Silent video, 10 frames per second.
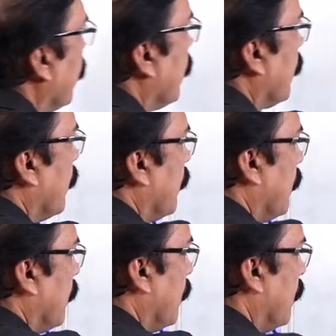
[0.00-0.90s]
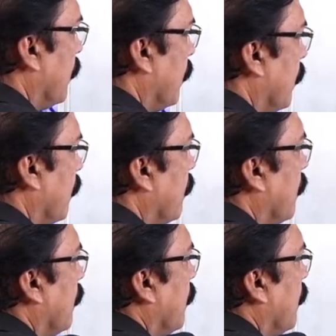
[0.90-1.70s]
Nothing is said.